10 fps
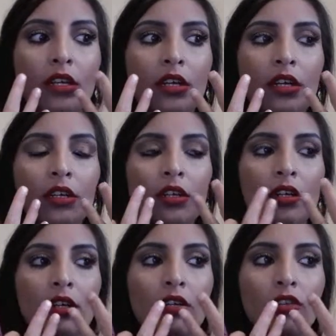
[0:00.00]
the
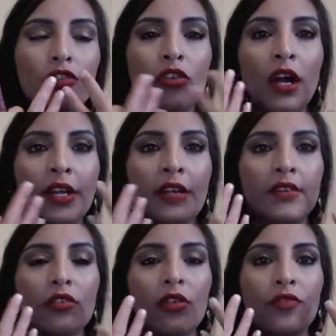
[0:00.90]

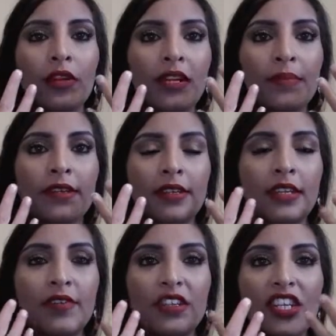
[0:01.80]
dryness of your lips
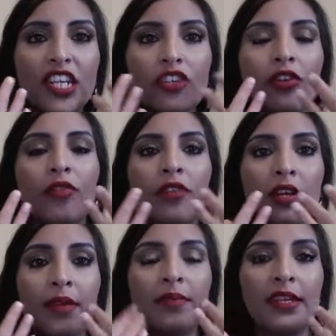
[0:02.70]
underneath, the texture of
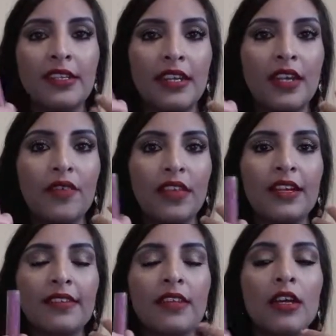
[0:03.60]
your lips underneath
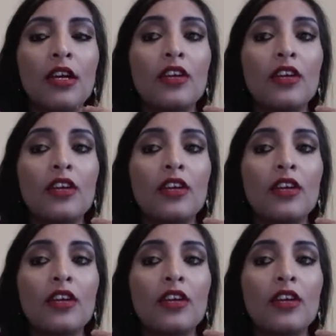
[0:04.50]
this.